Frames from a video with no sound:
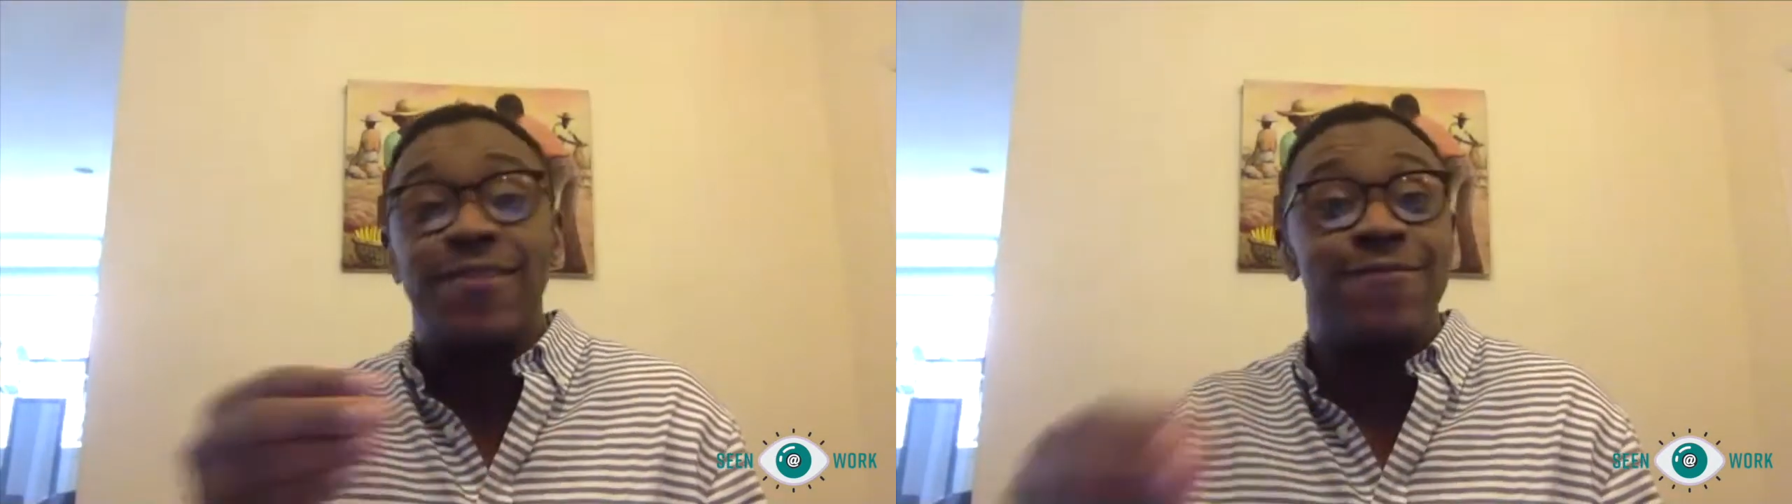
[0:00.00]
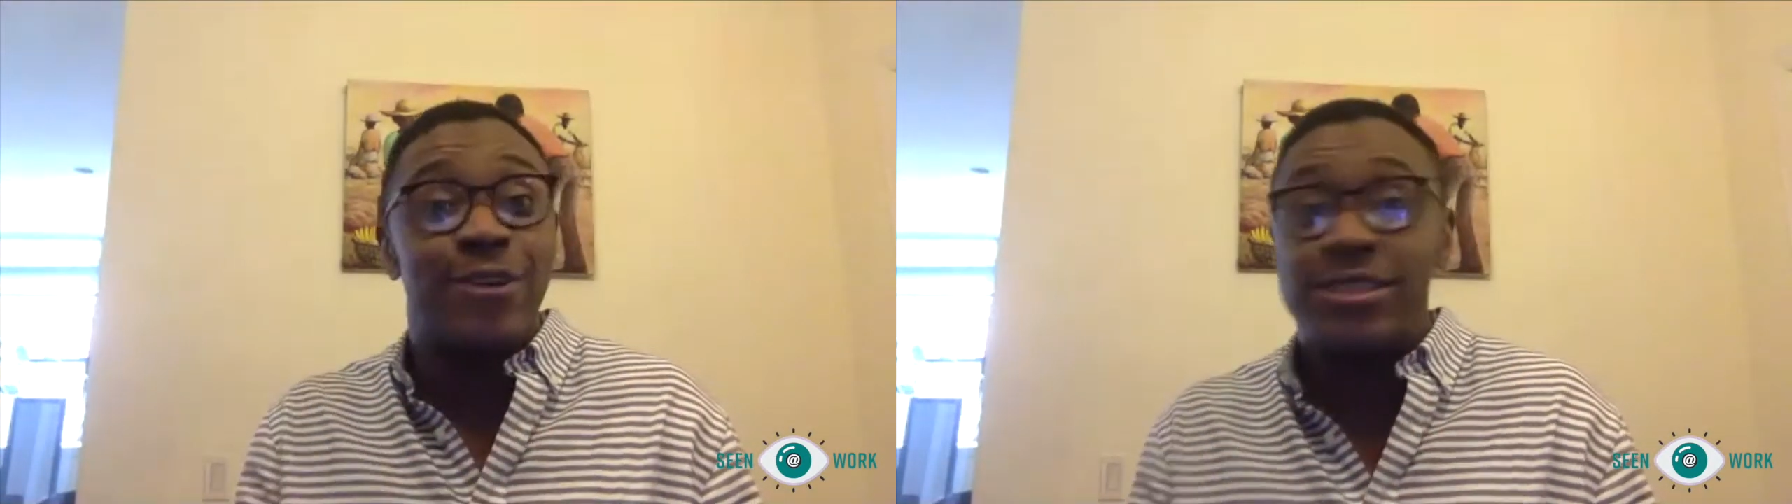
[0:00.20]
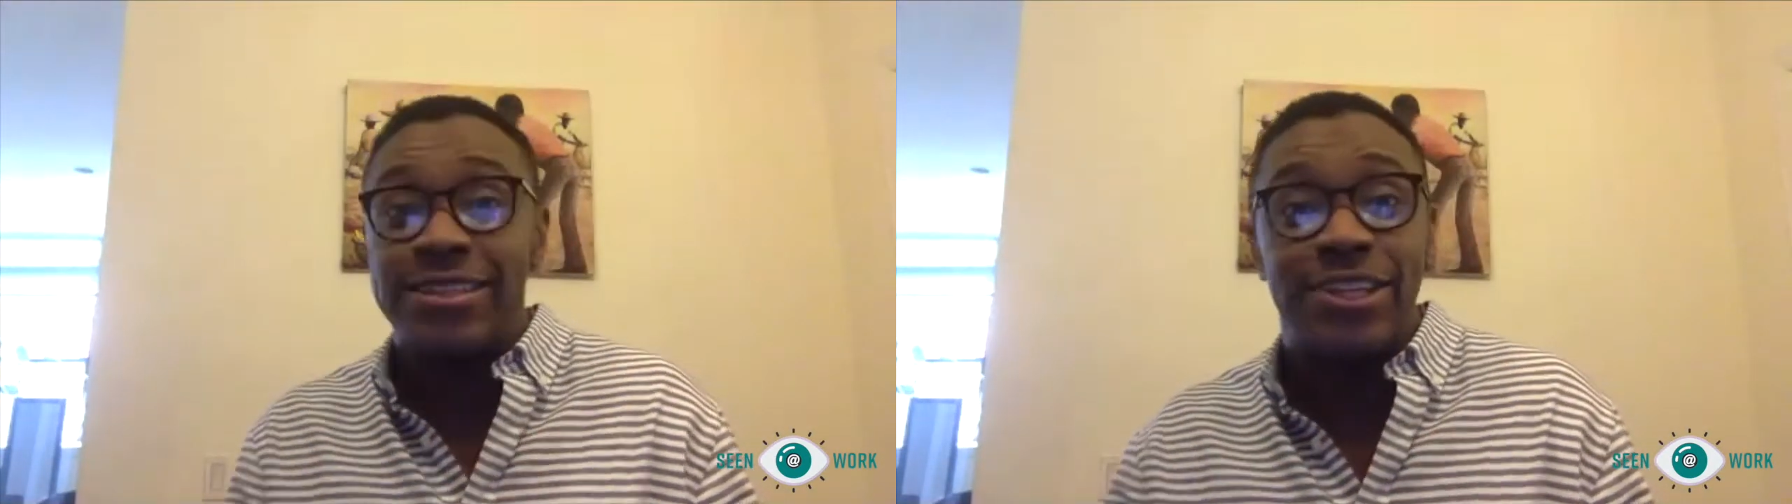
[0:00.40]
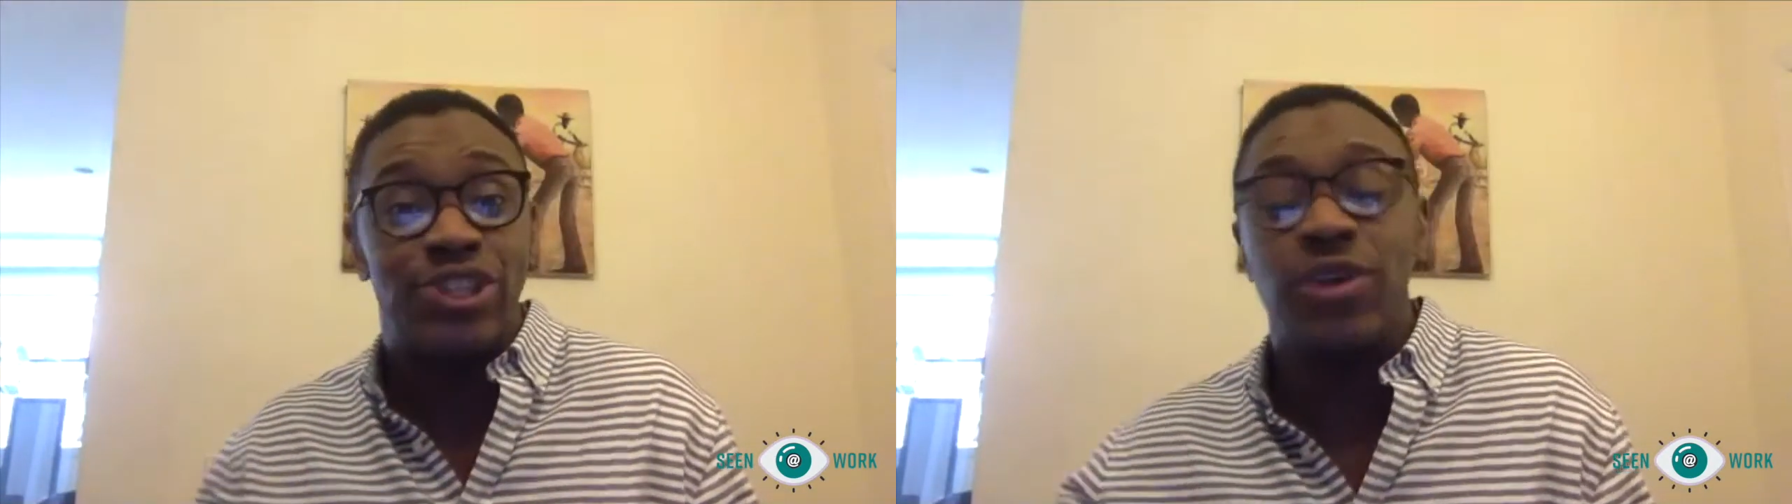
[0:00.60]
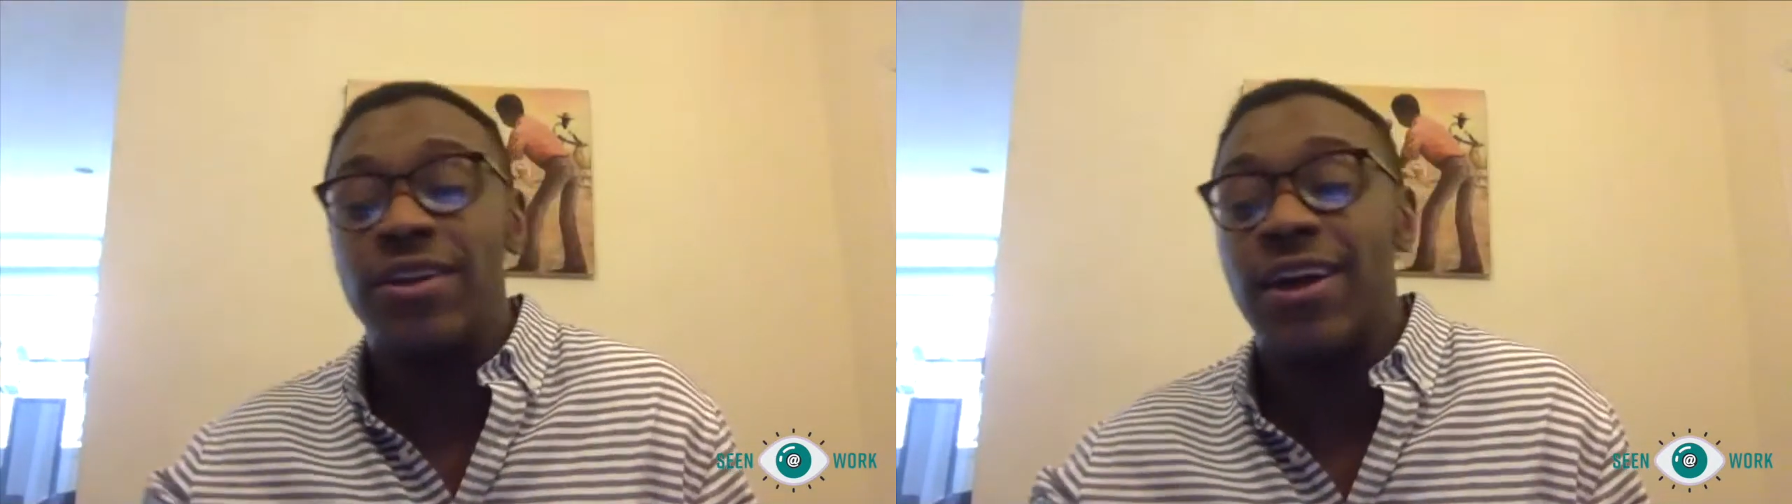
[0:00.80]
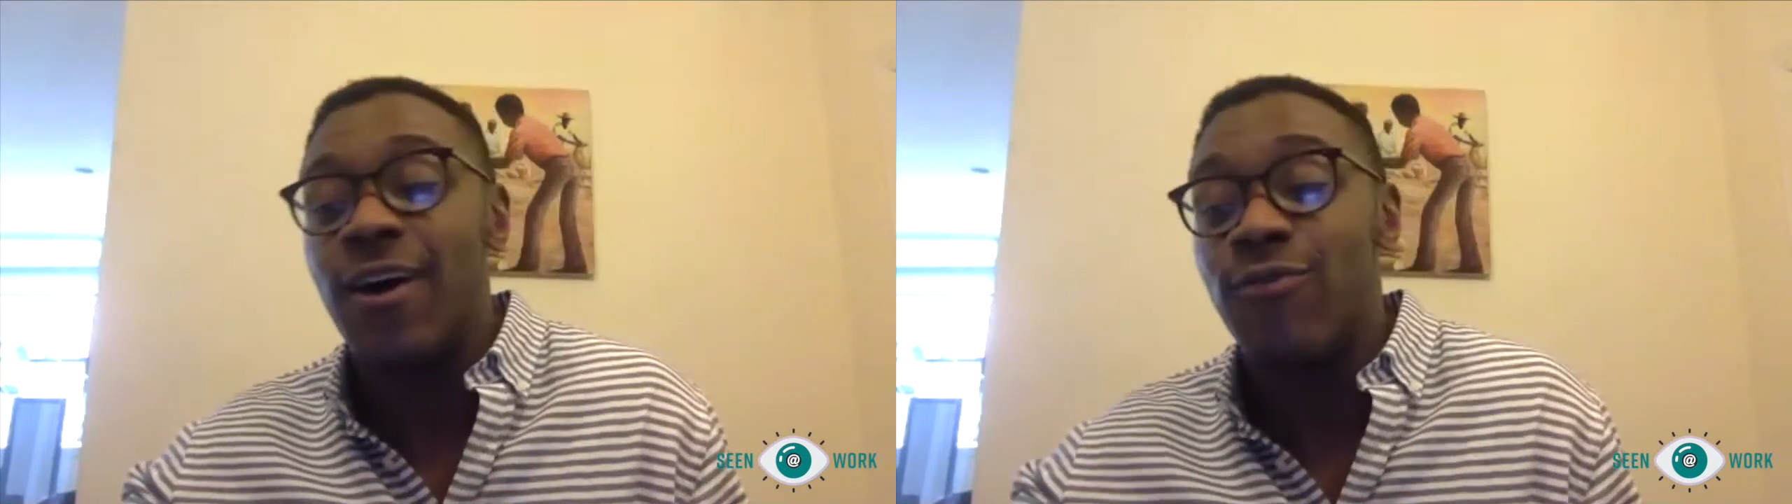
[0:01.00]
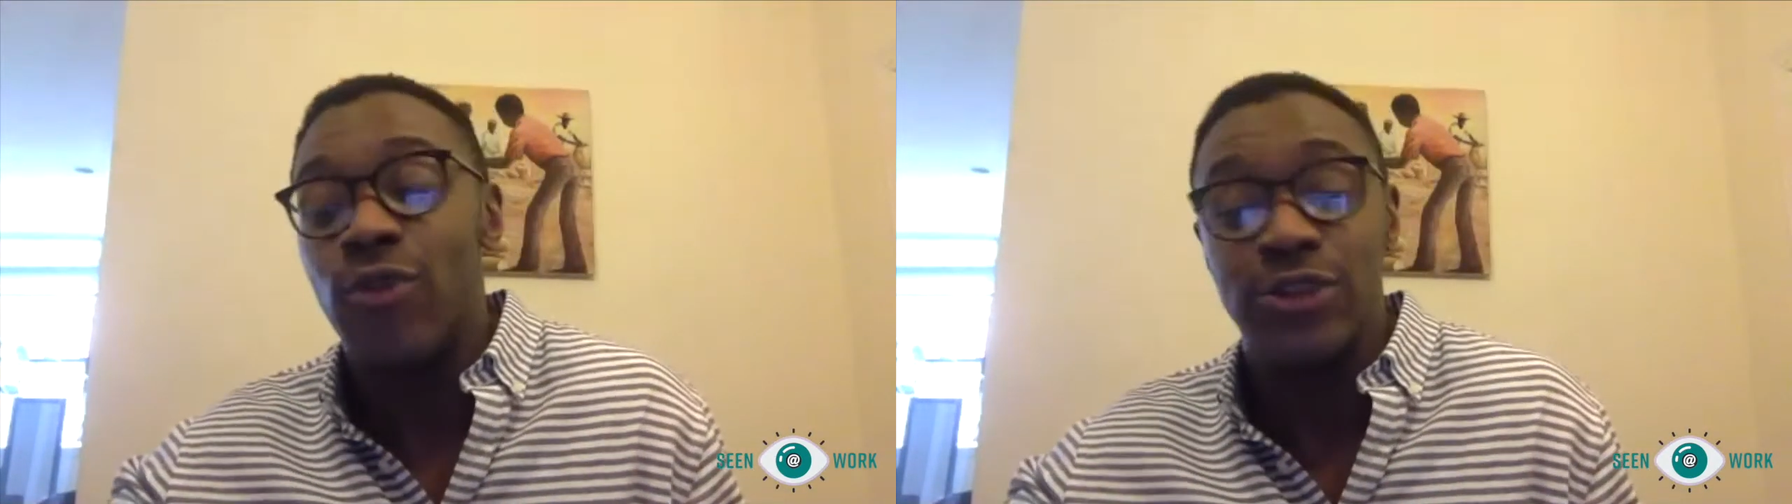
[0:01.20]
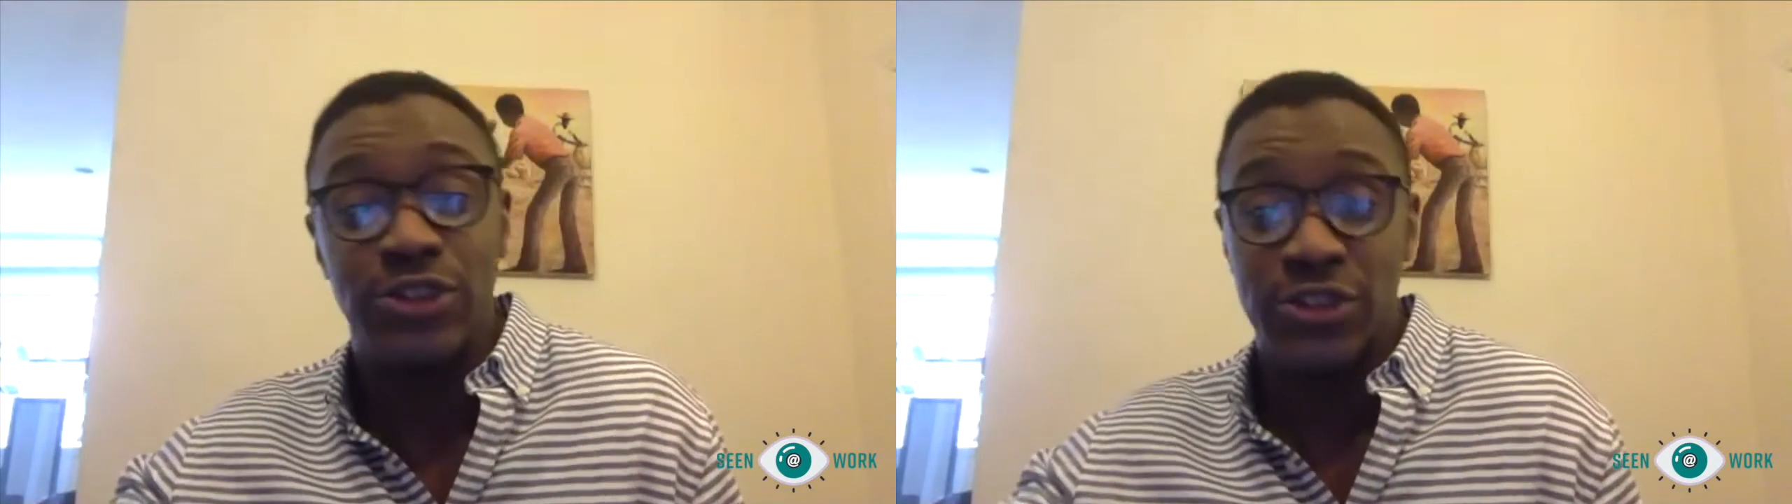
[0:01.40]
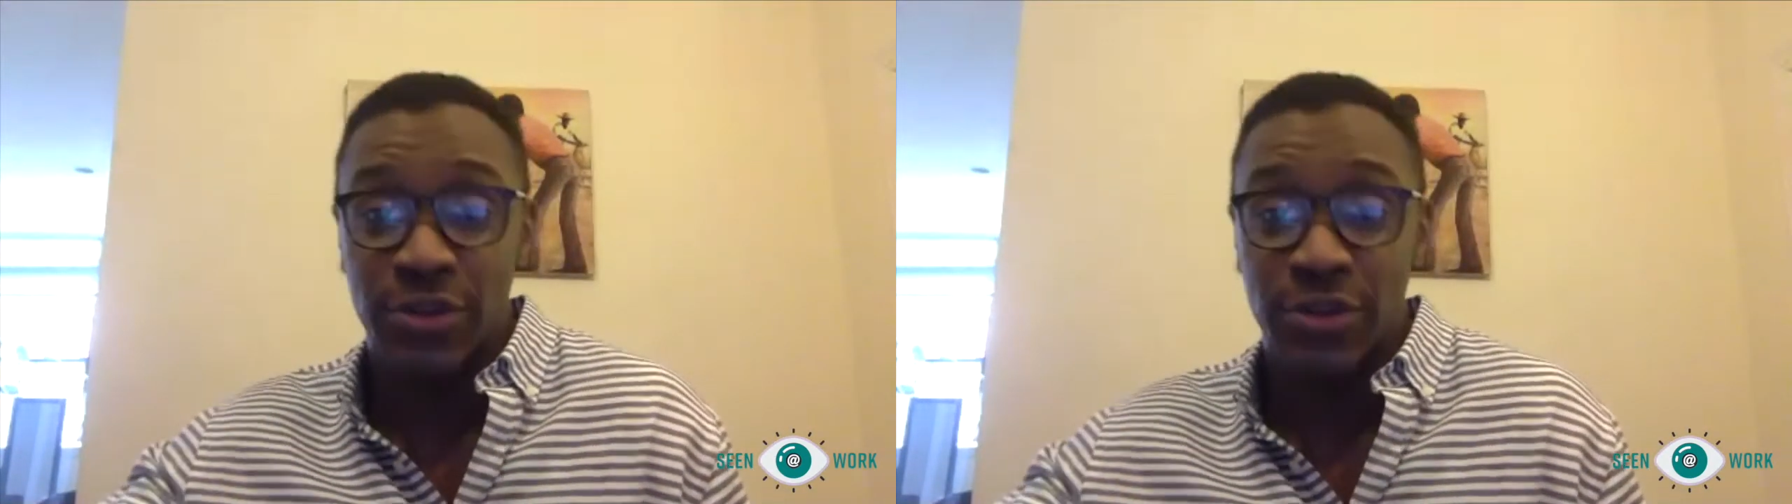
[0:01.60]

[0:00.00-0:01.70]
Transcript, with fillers: first thing that you cannot afford to do.